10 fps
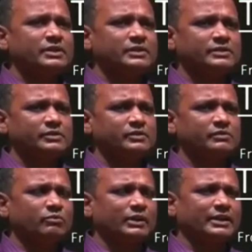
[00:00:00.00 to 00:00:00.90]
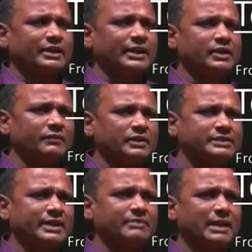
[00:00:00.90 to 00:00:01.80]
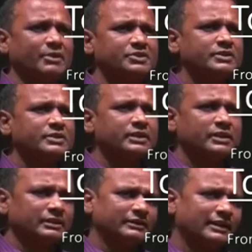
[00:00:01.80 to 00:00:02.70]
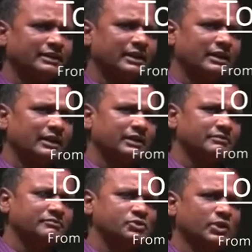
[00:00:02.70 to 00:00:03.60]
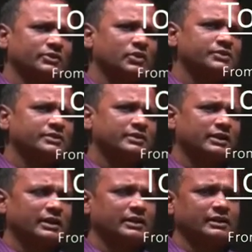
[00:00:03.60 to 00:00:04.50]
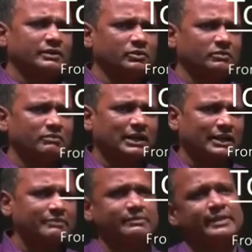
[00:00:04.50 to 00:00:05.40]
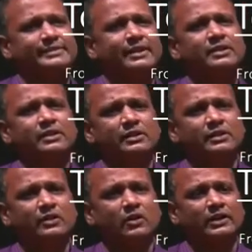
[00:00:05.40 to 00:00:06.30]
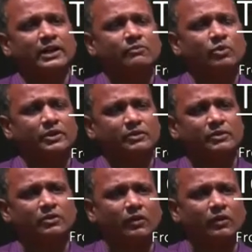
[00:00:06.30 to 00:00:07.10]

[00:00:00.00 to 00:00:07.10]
So vertical line of a same dimension, then join those and you look at there is a torque diagram what you need to draw.